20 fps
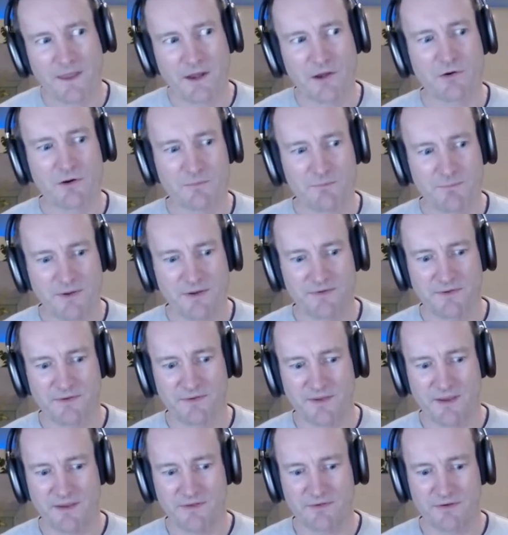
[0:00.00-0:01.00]
Then you've got a
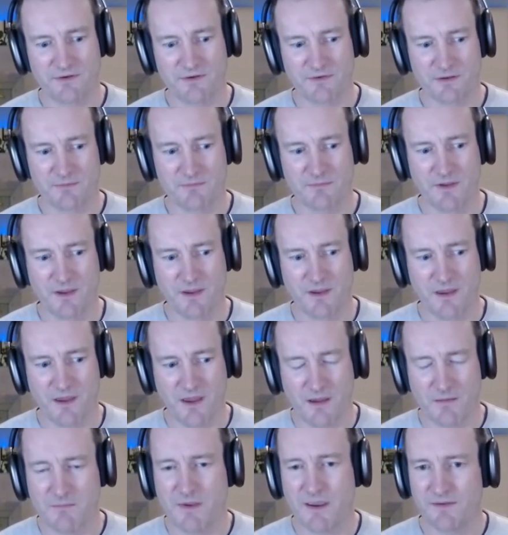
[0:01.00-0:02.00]
business that's doing some
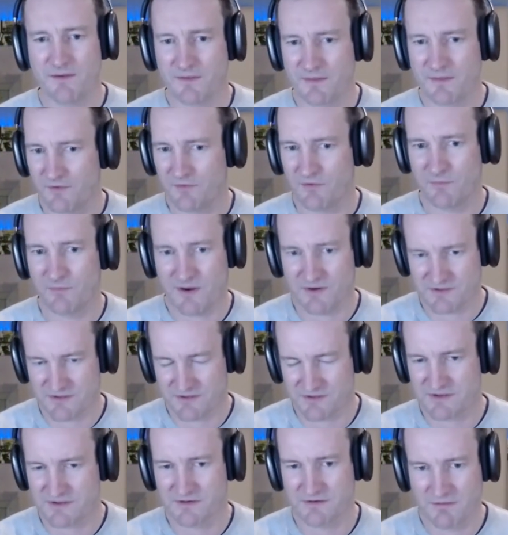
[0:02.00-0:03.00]
amazing things. You
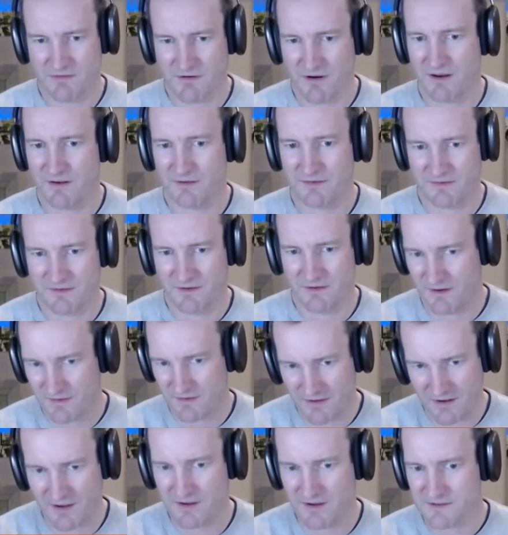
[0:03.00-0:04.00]
mentioned two great
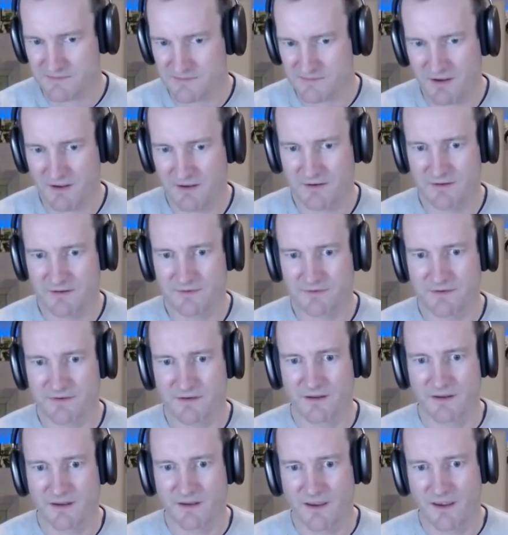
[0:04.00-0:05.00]
clients,
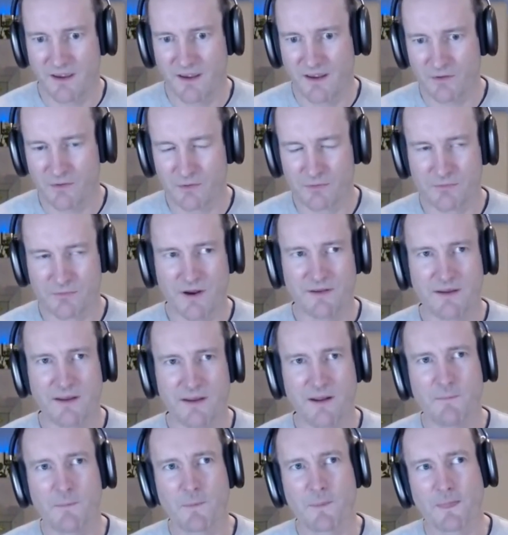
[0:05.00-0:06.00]
partners
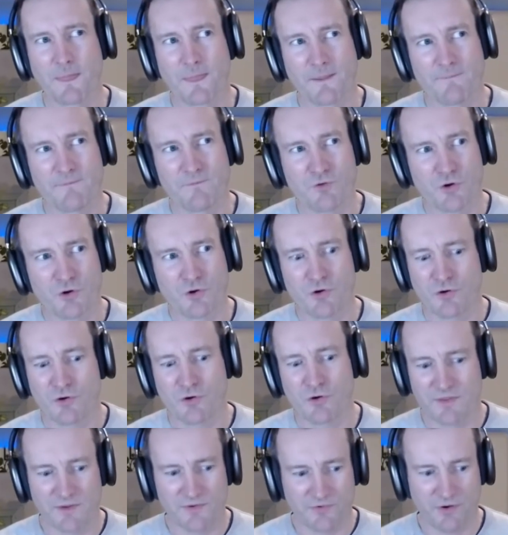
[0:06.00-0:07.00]
already.
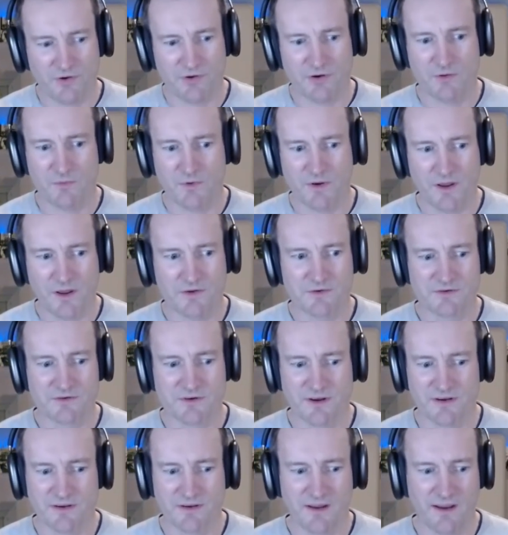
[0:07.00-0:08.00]
You're in the Sonar
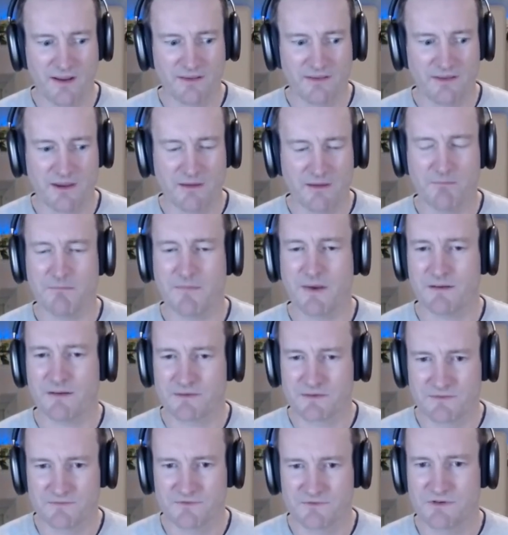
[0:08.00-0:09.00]
100, and the
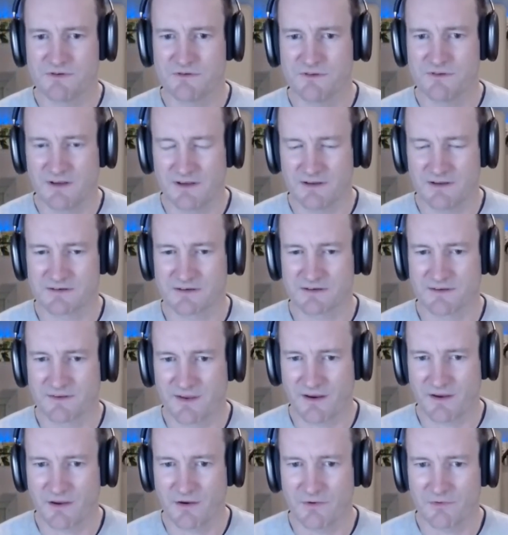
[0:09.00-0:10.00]
amount of due
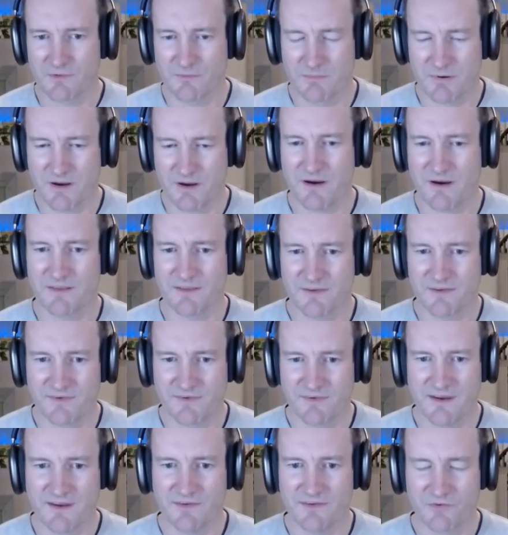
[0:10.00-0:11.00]
diligence that goes on behind the
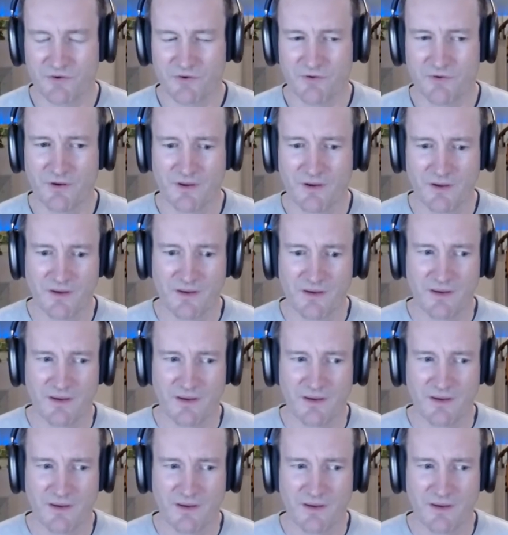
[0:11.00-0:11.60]
scenes to